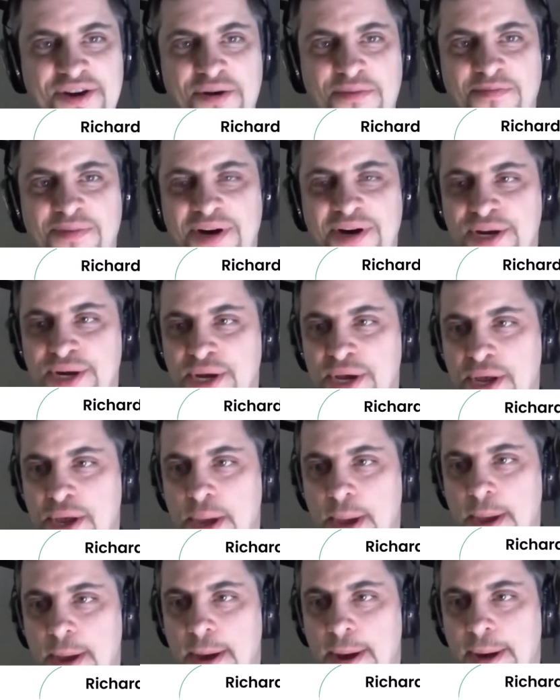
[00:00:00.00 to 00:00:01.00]
but
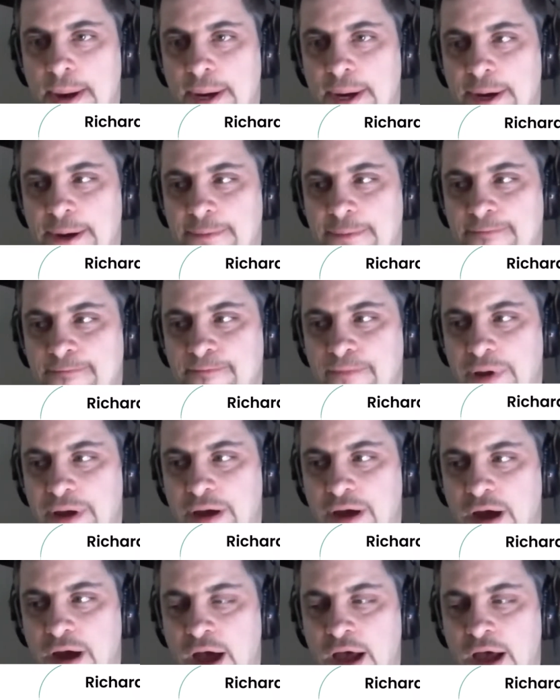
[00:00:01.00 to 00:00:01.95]
um I